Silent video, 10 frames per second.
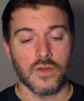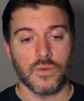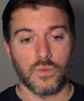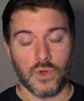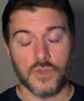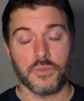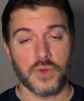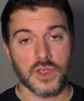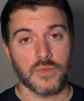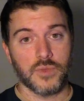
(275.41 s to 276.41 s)
was
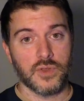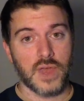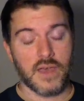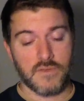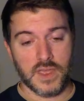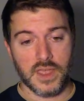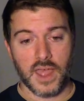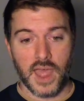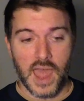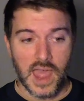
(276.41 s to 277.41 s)
pretty compute heavy,
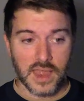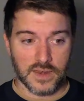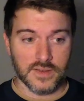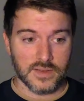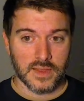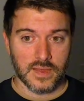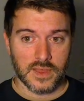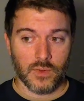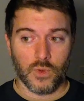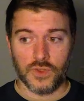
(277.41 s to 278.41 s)
and
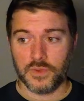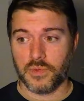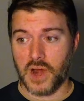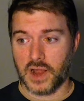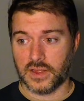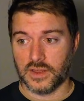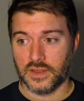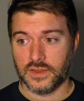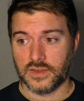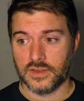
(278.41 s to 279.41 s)
there was a
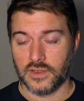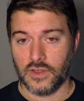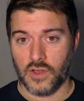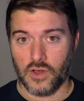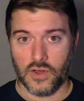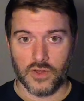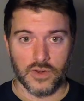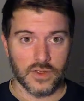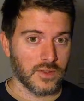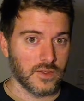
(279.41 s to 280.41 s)
practice
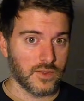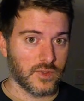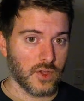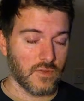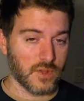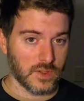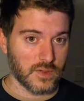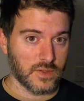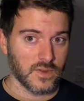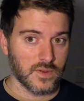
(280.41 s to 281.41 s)
on
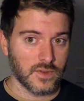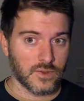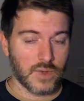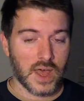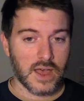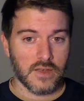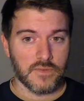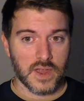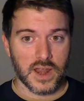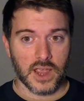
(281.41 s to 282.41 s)
servers to
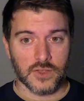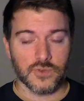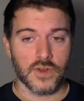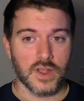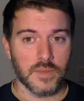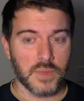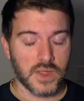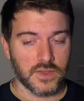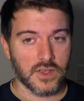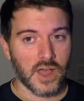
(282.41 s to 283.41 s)
have an extra
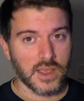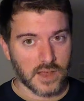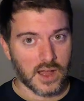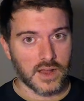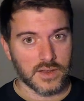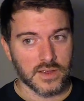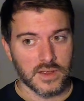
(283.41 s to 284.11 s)
PCI card